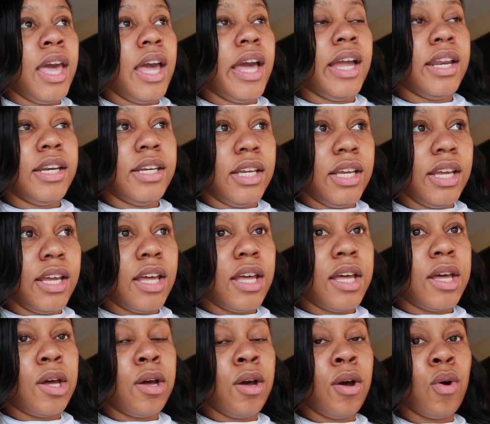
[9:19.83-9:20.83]
and
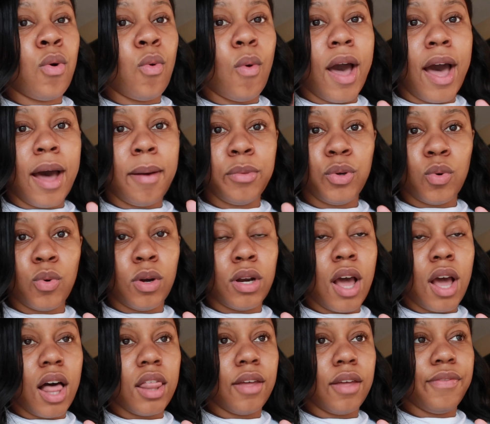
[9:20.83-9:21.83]
then while i'm doing
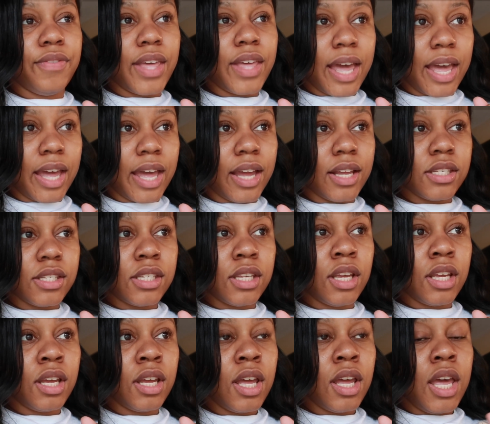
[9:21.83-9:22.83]
all of that
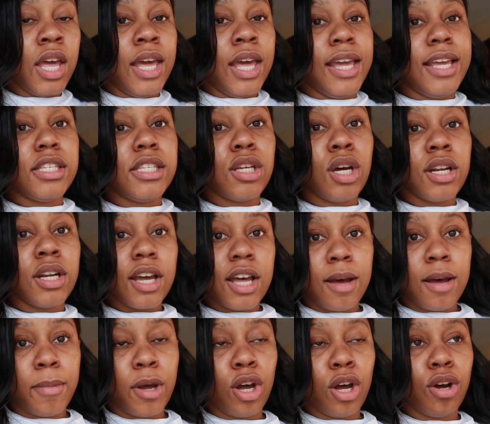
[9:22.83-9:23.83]
he's gonna
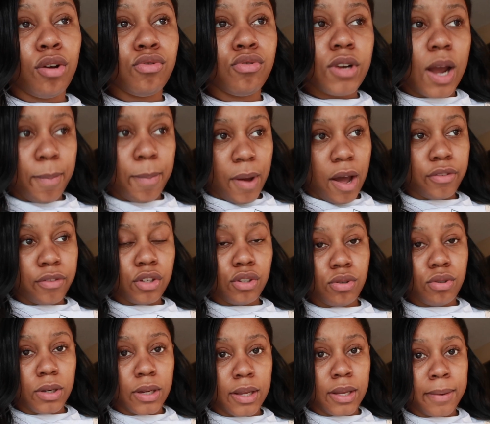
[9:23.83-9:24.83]
come home drop off the
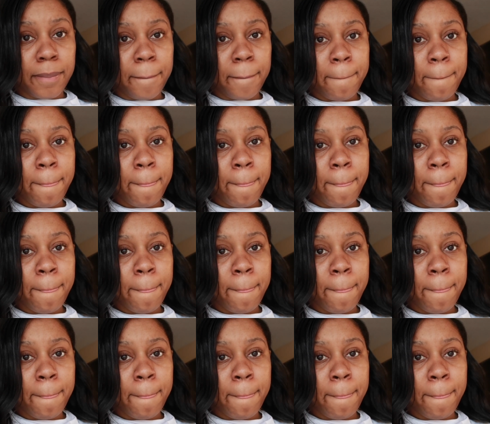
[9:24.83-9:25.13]
tree